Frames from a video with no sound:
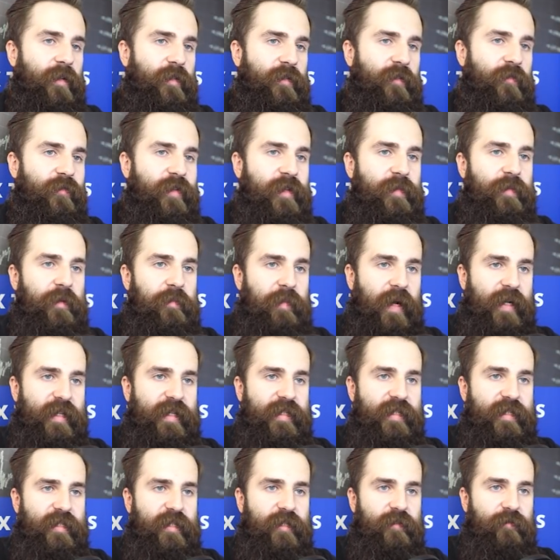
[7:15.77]
So keep in mind
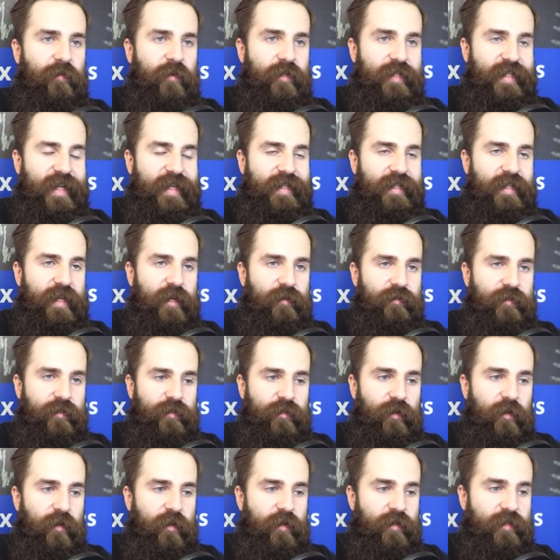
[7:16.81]
that this is for
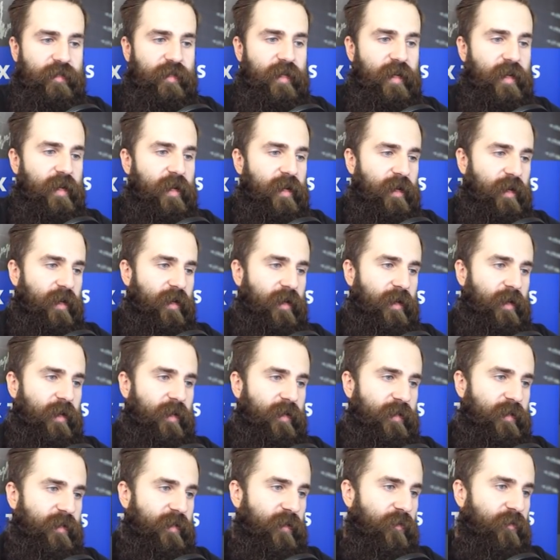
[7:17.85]

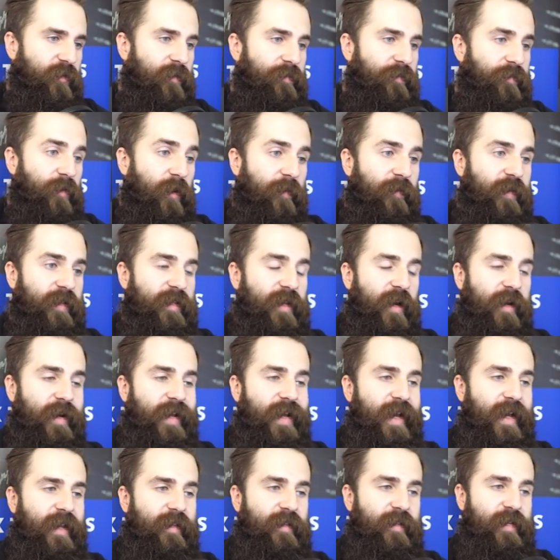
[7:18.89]
$10,000, so the profit
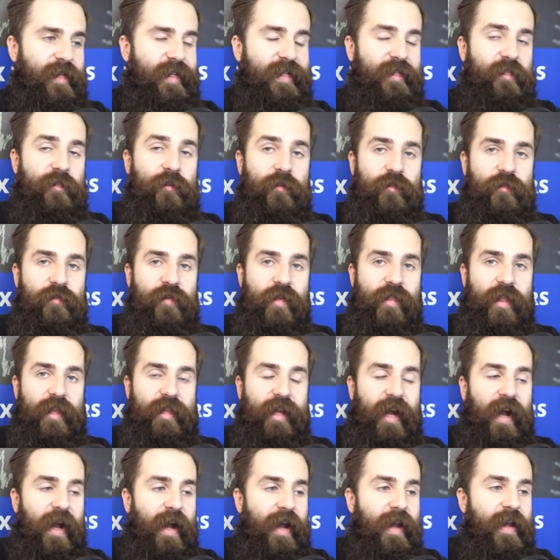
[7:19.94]
target is not really
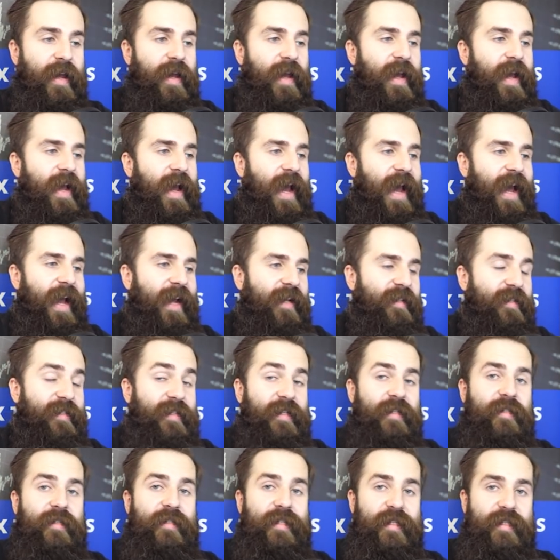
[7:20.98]
that high. And
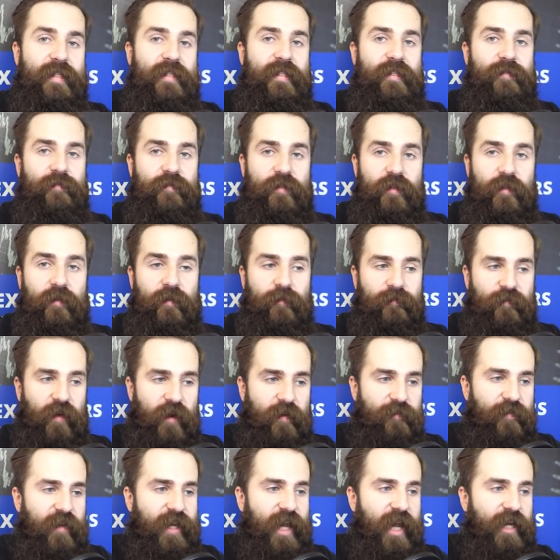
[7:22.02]
since this is the
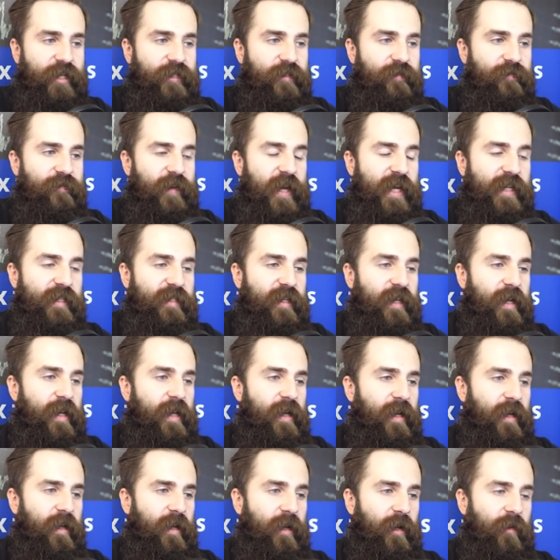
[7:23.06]
verification phase,
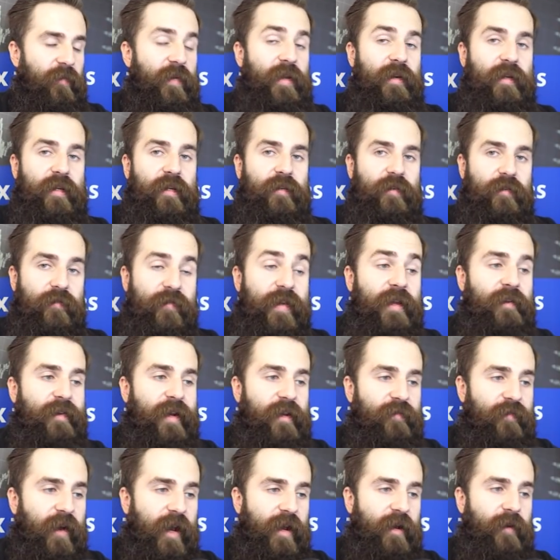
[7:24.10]
we
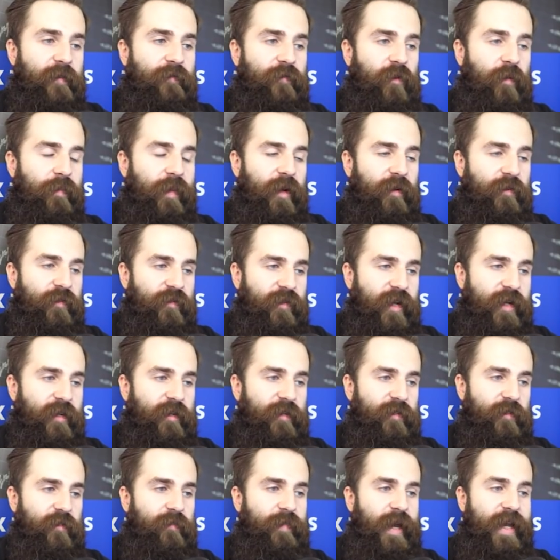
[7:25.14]
require from our
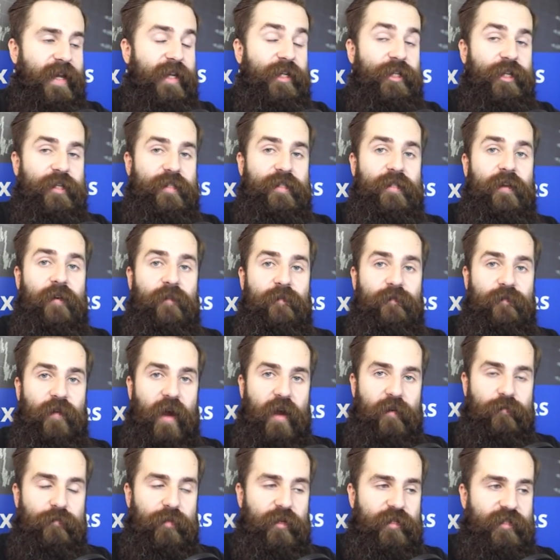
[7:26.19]
traders to make just
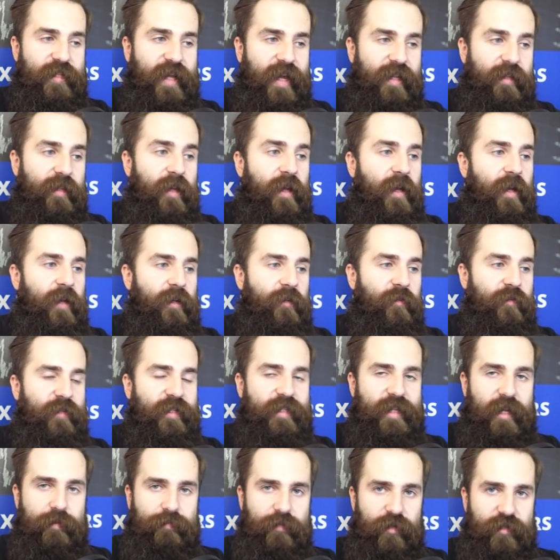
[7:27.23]
5%, not
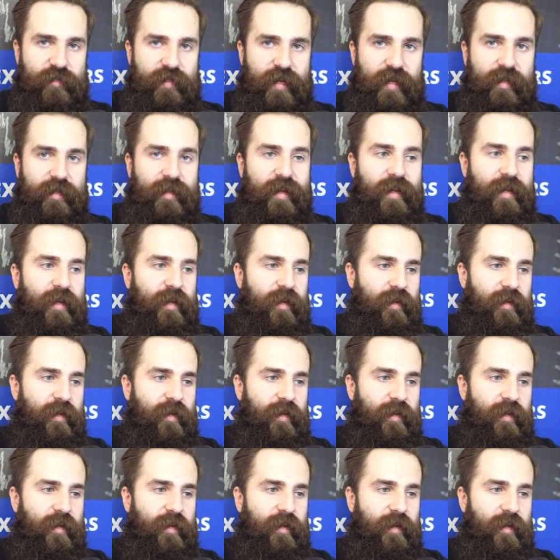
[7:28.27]
10%,